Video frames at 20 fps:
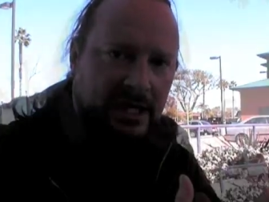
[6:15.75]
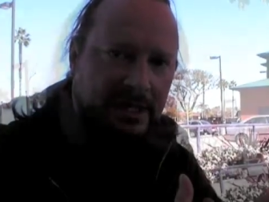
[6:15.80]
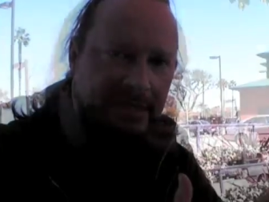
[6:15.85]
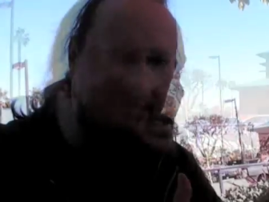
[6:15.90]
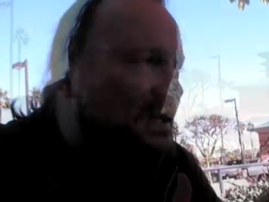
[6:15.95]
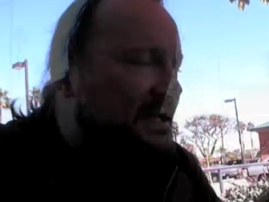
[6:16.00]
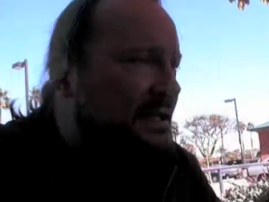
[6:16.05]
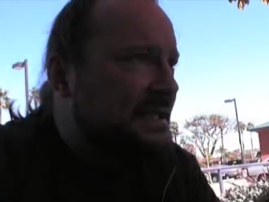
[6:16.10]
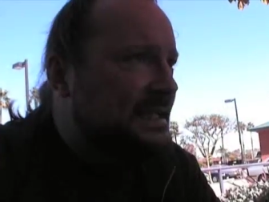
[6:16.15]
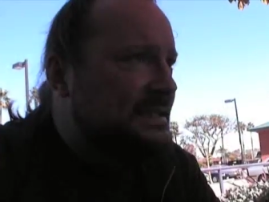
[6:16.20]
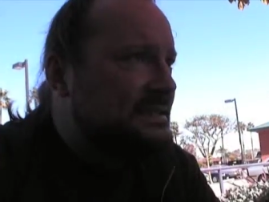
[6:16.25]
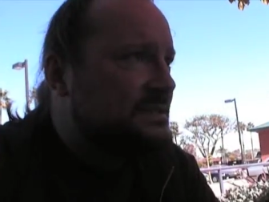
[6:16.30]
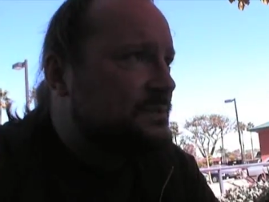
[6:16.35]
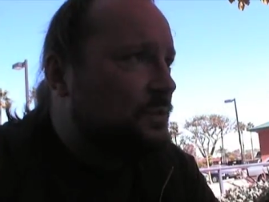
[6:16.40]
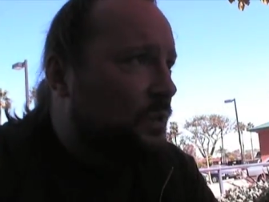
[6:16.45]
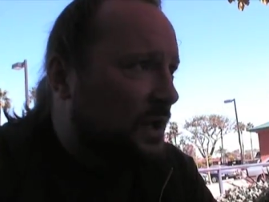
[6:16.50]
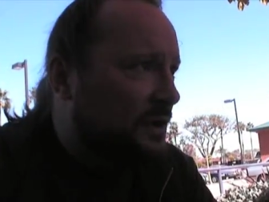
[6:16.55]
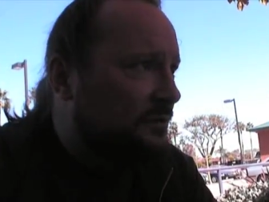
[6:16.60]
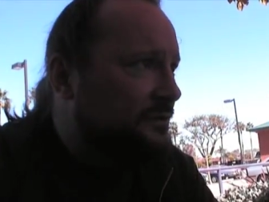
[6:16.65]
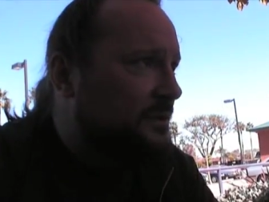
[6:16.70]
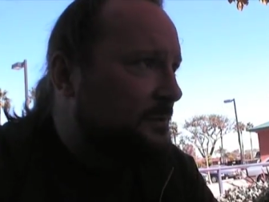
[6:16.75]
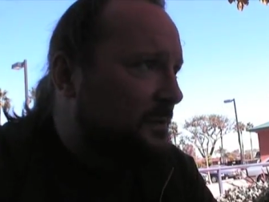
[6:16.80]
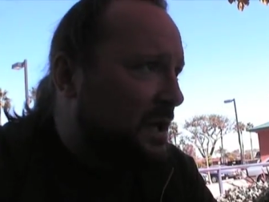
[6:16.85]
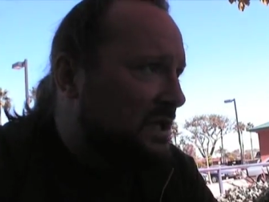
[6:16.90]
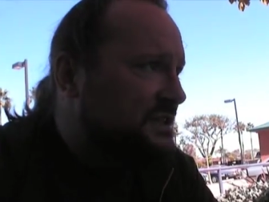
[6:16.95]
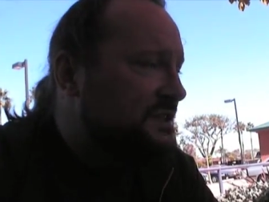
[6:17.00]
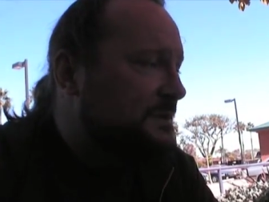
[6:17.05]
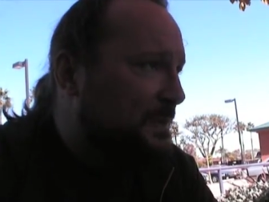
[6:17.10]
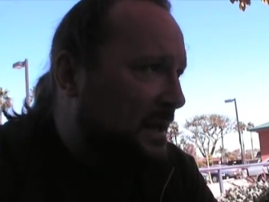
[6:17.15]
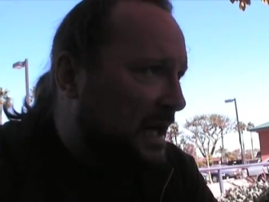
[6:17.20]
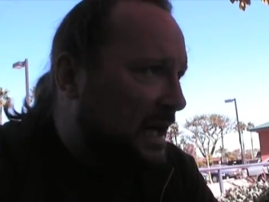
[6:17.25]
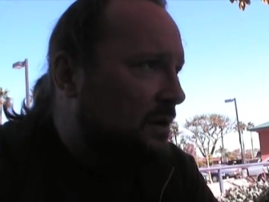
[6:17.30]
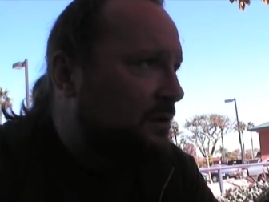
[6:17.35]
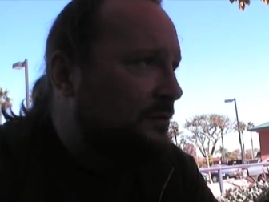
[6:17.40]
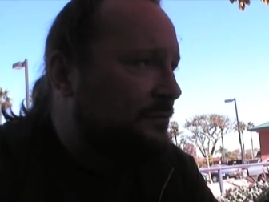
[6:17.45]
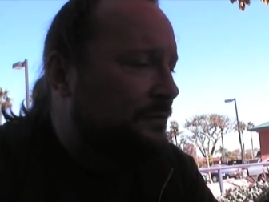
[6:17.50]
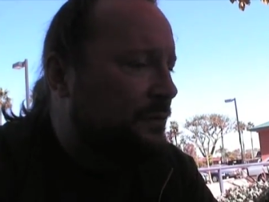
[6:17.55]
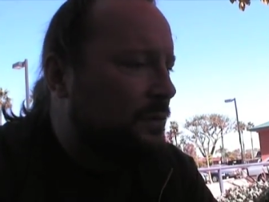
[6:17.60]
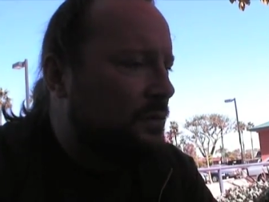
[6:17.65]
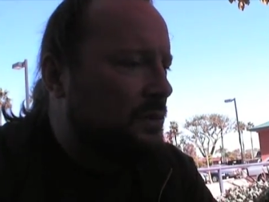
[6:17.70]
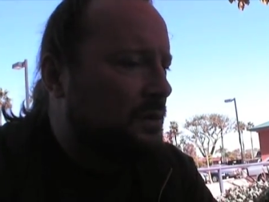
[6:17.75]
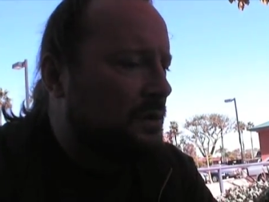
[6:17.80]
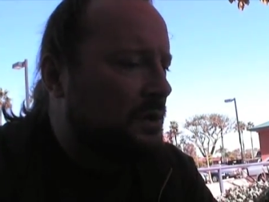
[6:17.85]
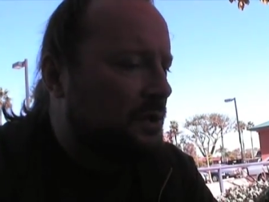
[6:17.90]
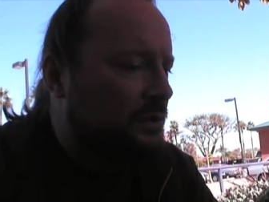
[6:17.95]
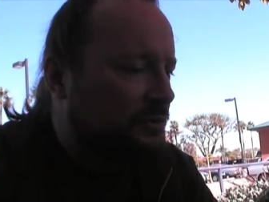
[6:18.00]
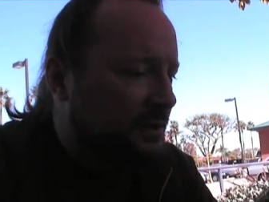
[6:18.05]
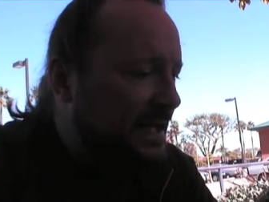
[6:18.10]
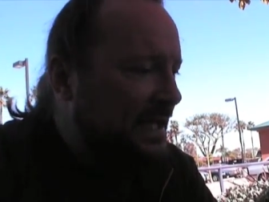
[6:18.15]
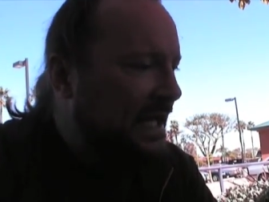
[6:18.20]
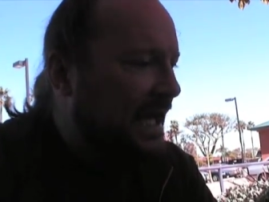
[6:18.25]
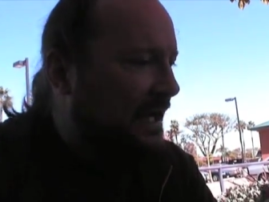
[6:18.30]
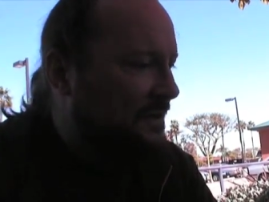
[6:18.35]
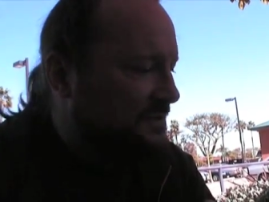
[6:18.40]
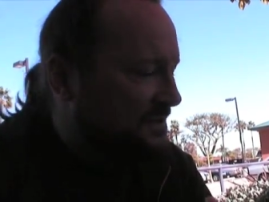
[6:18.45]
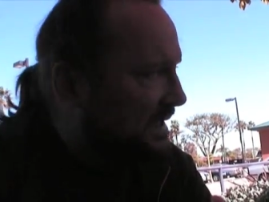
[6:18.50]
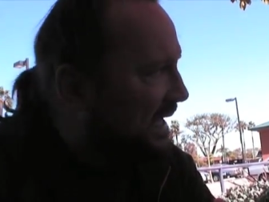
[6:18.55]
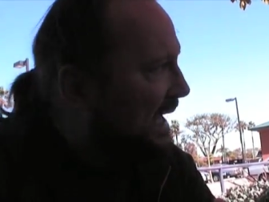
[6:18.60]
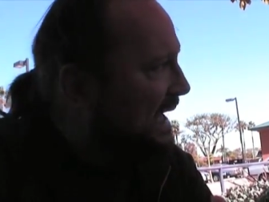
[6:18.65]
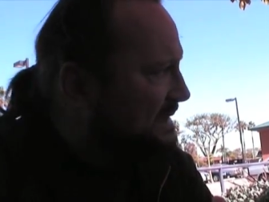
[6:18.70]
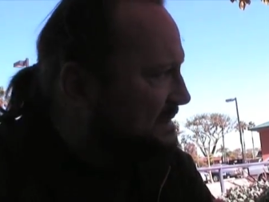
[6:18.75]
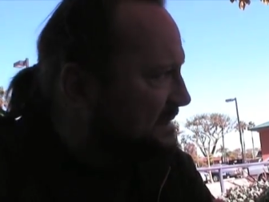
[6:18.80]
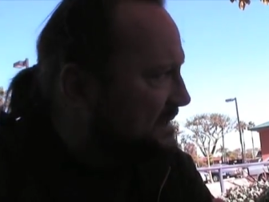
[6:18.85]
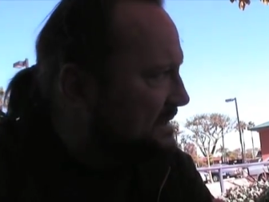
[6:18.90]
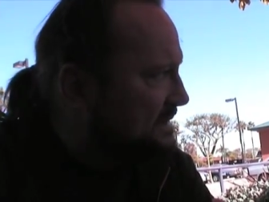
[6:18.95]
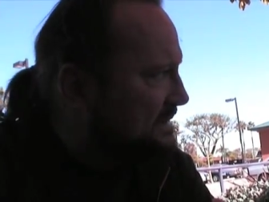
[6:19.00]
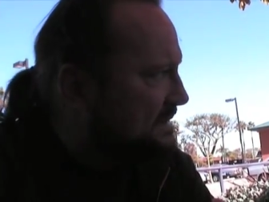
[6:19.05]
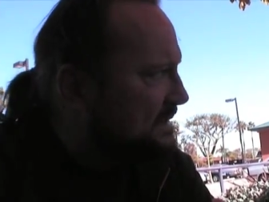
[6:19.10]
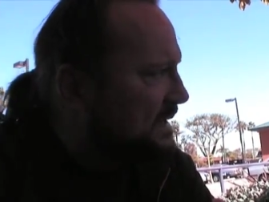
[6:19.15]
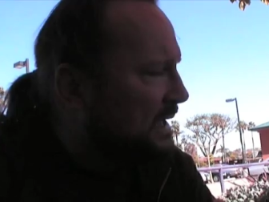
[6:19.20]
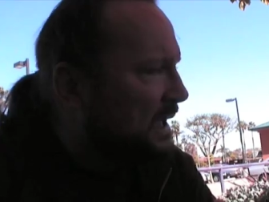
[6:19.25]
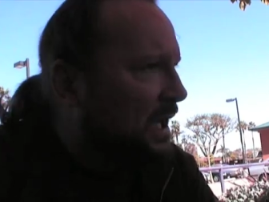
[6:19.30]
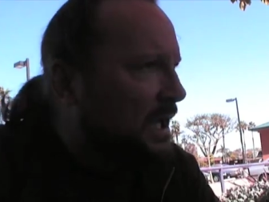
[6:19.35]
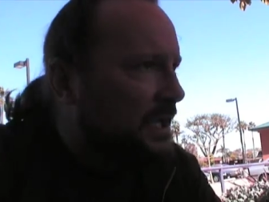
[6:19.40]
Given that it is one of the most powerful greenhouse gases,